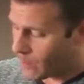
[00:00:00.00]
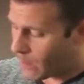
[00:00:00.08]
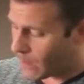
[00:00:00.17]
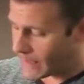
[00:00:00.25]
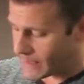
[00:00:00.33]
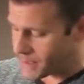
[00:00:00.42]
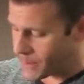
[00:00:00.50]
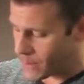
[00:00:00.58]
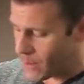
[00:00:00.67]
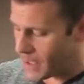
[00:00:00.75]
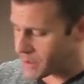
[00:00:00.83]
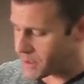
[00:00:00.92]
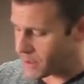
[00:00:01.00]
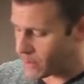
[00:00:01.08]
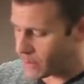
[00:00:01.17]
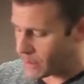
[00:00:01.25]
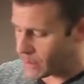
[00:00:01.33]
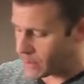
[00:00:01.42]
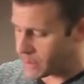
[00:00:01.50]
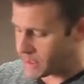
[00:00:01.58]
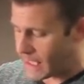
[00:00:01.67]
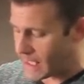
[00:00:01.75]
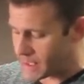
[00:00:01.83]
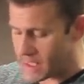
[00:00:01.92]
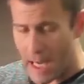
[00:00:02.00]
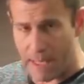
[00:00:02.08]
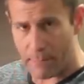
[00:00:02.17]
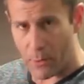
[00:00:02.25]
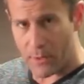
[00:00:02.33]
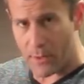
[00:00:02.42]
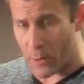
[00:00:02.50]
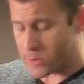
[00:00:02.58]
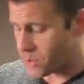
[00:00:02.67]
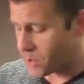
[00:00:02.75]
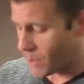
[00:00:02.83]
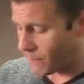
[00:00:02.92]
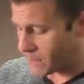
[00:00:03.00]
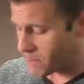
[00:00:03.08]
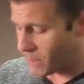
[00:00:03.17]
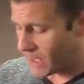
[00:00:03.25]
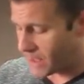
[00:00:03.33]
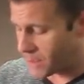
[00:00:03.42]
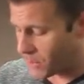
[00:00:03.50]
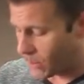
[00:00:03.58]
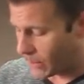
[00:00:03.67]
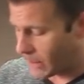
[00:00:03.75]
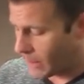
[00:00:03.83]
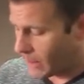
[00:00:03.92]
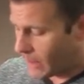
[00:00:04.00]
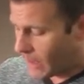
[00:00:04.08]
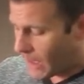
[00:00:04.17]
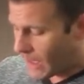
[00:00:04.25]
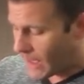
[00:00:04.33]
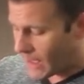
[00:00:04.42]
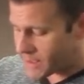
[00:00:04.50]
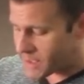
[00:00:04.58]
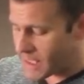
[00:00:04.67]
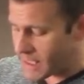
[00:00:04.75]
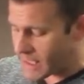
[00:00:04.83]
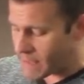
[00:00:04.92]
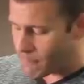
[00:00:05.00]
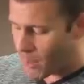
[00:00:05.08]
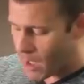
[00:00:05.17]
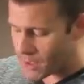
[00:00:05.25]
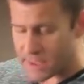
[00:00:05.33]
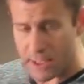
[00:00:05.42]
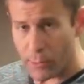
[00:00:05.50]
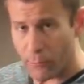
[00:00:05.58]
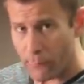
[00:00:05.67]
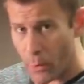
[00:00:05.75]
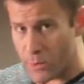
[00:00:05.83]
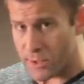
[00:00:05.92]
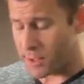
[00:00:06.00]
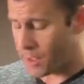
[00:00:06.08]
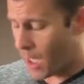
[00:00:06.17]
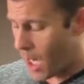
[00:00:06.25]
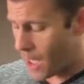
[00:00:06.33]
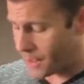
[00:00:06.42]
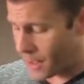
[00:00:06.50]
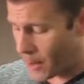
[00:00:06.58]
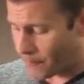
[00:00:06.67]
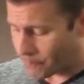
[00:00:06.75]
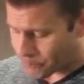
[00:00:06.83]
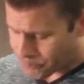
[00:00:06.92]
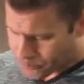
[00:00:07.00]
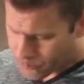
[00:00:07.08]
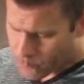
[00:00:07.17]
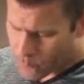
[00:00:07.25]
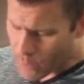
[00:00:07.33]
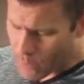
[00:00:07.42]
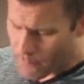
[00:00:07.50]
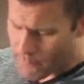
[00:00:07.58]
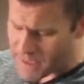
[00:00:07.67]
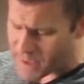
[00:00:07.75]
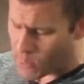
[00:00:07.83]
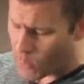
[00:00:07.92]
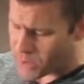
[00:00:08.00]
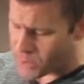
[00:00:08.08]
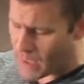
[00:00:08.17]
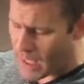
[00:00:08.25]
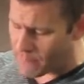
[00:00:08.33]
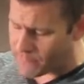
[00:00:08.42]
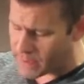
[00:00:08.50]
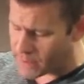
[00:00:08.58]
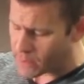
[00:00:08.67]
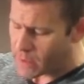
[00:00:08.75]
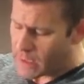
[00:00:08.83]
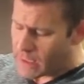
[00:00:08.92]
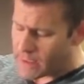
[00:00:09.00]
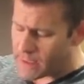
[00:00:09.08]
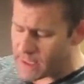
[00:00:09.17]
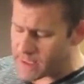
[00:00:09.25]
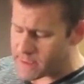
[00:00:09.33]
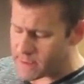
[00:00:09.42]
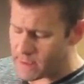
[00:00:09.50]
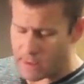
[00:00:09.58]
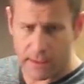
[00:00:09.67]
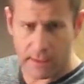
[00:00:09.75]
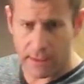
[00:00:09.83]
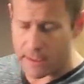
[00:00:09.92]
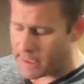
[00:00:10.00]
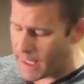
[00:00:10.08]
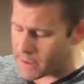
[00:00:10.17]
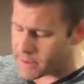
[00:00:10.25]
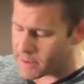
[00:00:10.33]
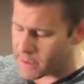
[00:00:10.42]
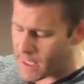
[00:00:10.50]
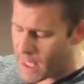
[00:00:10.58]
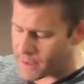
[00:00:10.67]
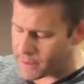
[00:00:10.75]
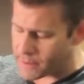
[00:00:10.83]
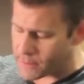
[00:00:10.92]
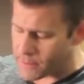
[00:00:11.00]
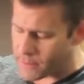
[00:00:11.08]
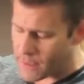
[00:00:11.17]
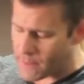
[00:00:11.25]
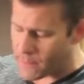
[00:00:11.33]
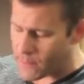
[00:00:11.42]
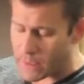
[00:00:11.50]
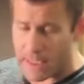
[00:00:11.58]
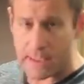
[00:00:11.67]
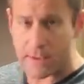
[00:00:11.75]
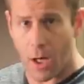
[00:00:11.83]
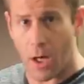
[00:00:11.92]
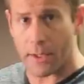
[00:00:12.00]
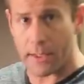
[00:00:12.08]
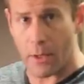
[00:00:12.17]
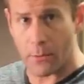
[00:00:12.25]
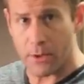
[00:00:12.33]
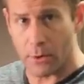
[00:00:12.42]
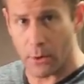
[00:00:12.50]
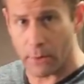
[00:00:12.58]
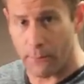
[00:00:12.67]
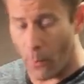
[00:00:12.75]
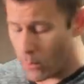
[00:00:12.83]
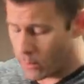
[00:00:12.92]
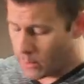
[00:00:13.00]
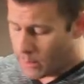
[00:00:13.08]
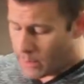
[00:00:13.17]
Interior, exterior, day and night, both of those are self-explanatory. Sync and MOS, this refers to the audio. And basically what you have here, this indicates to the editor that there is audio to look for.